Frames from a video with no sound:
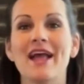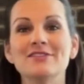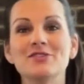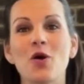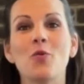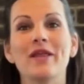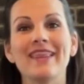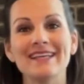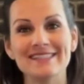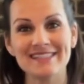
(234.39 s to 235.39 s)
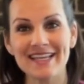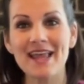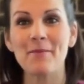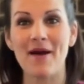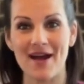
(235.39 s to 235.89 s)
And so when they see
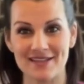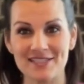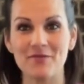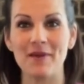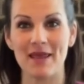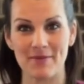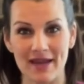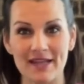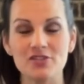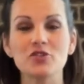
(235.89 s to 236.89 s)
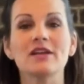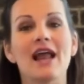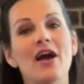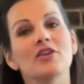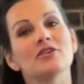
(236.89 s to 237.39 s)
that positive payment history,
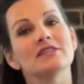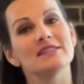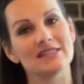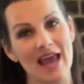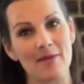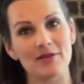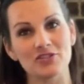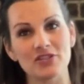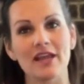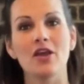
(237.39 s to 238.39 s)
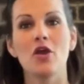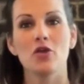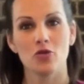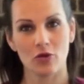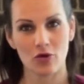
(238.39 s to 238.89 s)
now you're establishing
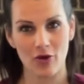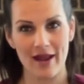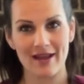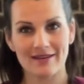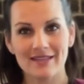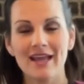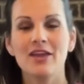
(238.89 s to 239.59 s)
your credit.